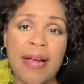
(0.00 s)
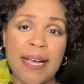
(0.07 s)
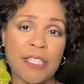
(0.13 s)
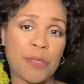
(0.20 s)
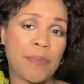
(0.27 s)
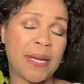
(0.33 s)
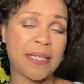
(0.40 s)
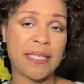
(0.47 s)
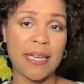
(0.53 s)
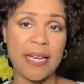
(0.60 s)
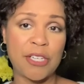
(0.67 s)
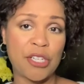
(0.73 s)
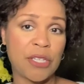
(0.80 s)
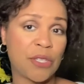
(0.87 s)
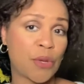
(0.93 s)

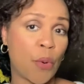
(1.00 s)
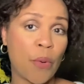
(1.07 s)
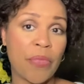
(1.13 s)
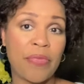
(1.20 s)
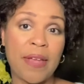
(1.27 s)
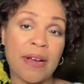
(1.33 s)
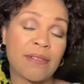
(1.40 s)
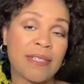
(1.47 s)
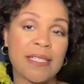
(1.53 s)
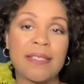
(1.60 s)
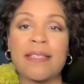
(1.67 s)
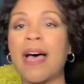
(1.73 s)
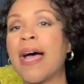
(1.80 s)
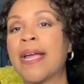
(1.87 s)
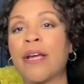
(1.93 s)
expectations or their
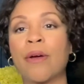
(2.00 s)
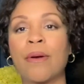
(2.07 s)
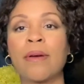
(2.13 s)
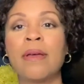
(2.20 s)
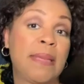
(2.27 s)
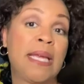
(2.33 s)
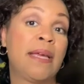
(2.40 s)
desire